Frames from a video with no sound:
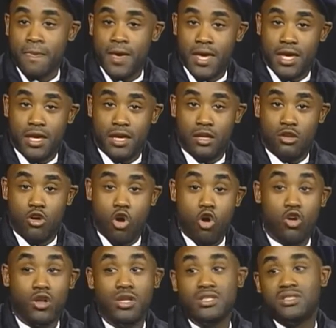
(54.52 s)
And
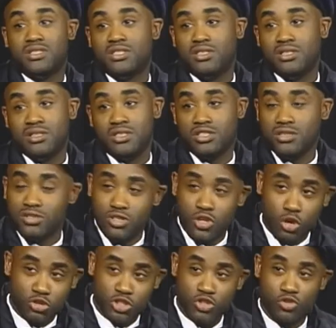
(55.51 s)
all this is just, you
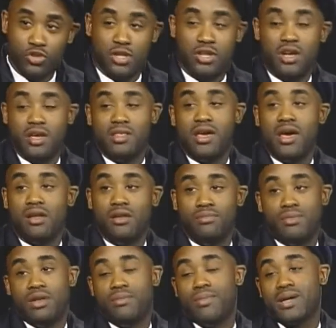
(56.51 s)
know, showing another
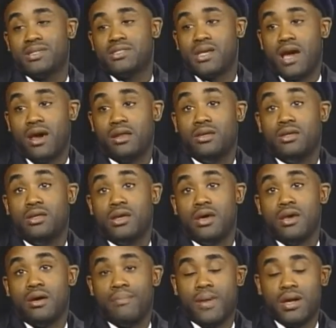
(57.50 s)
element of my talent.
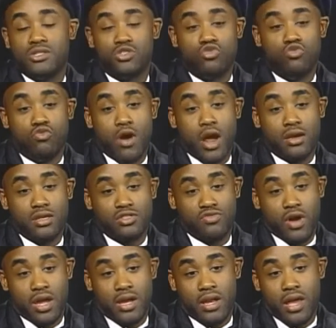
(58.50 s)
My two records
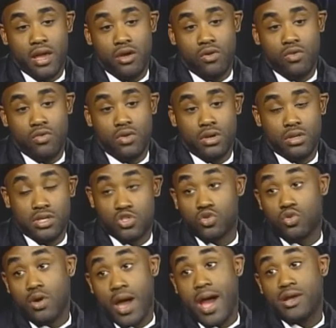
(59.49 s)
right now, this
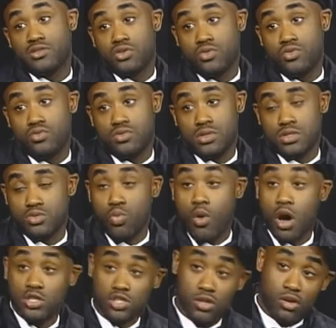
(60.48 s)
on iTunes, is
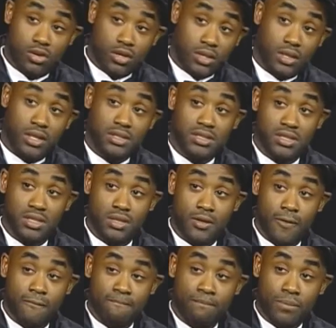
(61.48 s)
Watch, Learn, and Listen,
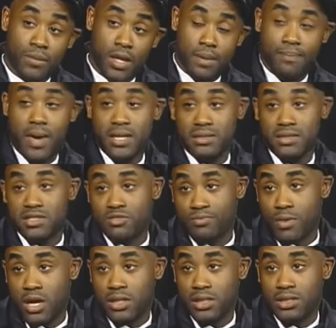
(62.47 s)
and Make This
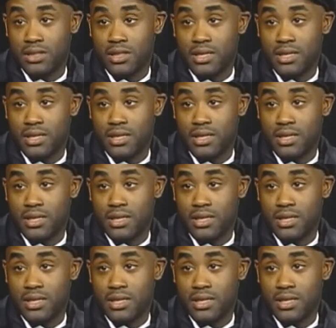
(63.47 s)
Money.